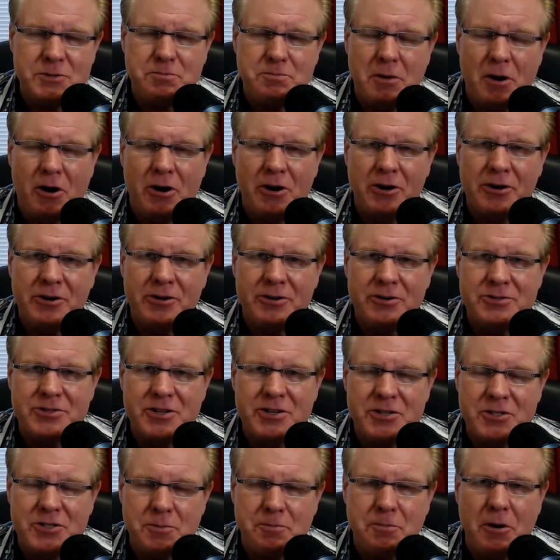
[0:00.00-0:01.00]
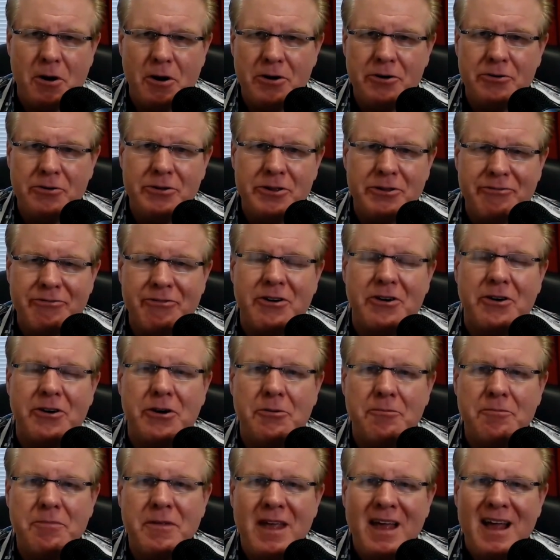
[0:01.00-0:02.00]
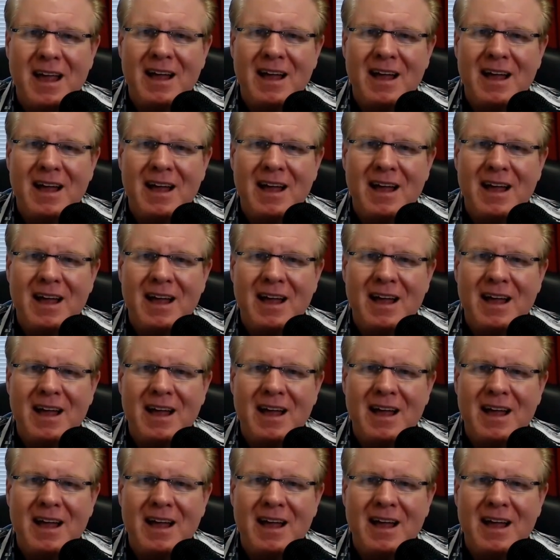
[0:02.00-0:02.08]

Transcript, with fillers: partners, he's a partner in the firm,